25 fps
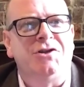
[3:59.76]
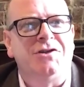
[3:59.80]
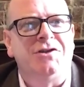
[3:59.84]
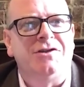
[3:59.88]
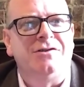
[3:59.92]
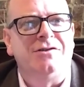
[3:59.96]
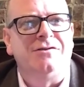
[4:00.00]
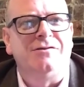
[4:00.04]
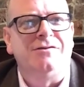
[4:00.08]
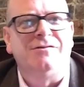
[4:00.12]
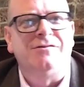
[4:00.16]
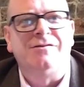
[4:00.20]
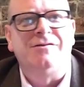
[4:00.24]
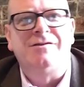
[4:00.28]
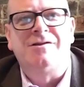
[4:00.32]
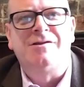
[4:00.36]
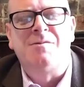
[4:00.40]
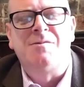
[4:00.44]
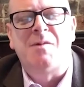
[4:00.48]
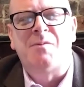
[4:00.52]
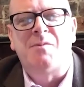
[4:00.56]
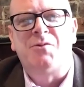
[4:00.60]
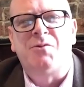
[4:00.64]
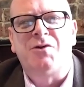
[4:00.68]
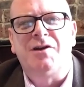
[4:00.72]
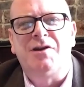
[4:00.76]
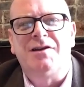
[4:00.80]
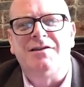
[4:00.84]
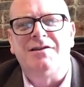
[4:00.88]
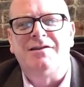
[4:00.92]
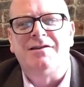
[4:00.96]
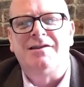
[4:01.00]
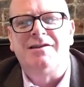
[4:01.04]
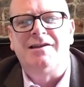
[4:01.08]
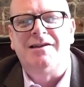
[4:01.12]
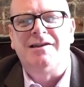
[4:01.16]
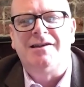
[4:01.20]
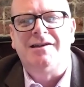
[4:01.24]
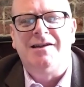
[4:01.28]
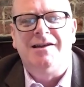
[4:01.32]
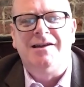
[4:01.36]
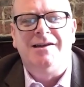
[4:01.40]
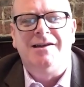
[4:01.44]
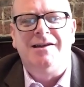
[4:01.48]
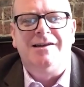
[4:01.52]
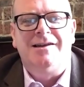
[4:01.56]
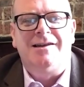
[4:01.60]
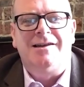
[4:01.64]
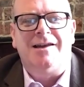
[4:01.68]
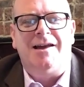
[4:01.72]
to commemorate the
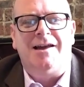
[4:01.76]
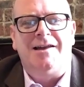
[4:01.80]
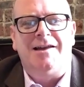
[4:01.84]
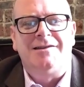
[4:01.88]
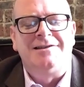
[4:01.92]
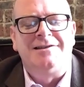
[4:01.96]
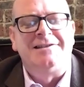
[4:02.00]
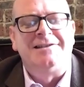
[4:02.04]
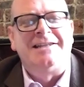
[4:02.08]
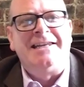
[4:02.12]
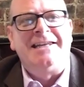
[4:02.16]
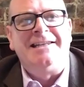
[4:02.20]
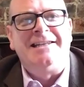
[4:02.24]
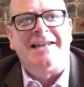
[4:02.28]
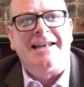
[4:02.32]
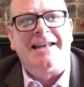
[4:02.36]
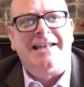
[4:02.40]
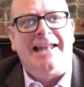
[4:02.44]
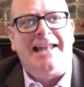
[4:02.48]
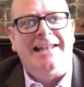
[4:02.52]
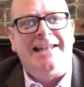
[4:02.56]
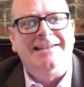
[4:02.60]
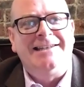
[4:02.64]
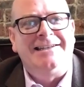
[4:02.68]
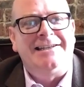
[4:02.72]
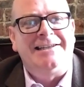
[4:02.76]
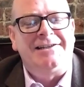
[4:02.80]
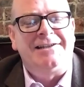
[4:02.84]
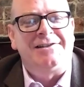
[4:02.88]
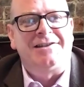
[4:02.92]
D-Day landings